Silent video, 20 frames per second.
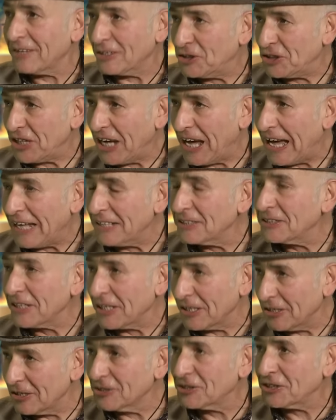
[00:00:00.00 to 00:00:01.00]
the chanting
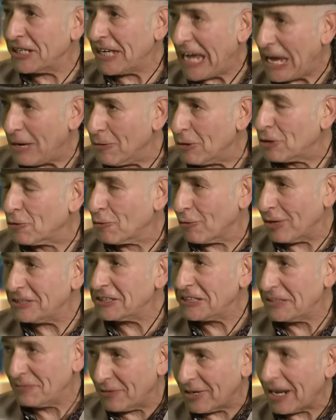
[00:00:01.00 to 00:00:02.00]
and you see how
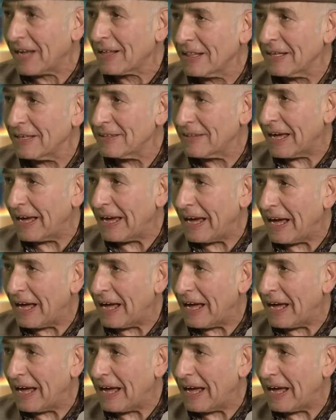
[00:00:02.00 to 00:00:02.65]
aggressive and ugly they